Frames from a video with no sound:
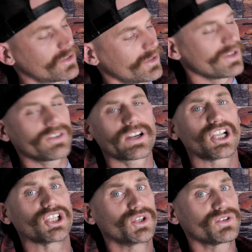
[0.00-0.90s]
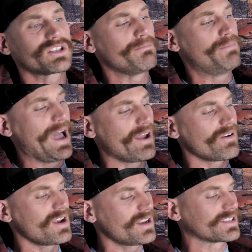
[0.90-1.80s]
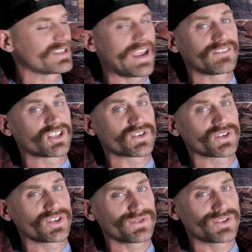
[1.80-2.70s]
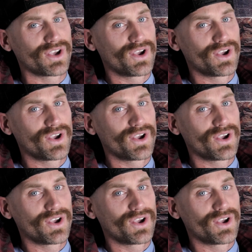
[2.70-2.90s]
you're either going to lose the battery to save the screws